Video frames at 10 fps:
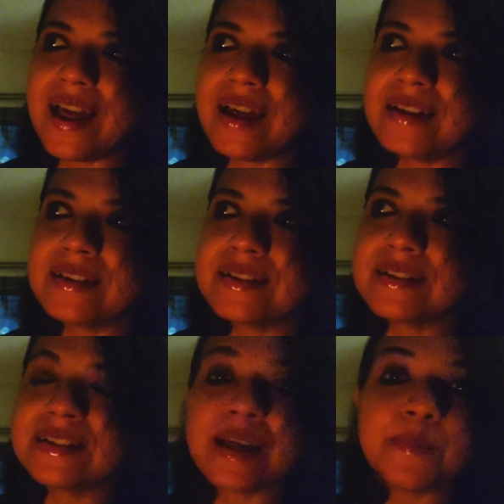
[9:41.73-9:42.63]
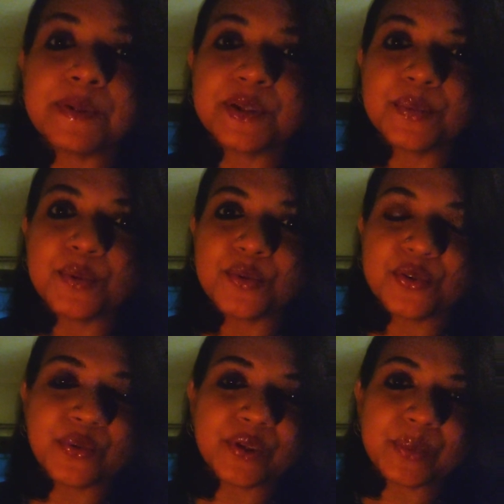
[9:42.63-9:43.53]
and it helps you move
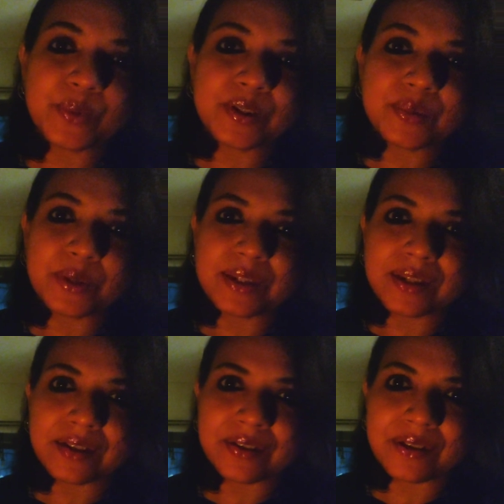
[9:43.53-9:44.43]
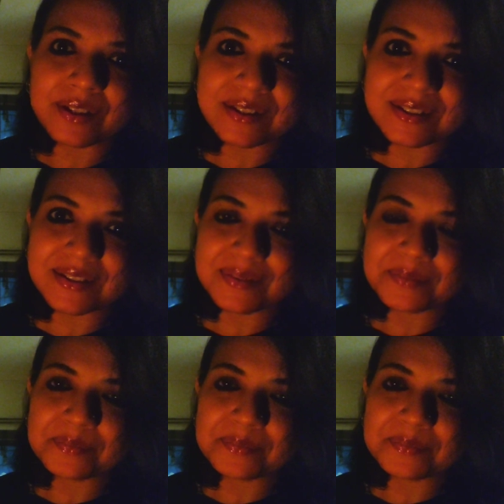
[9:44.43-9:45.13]
through the world with grace.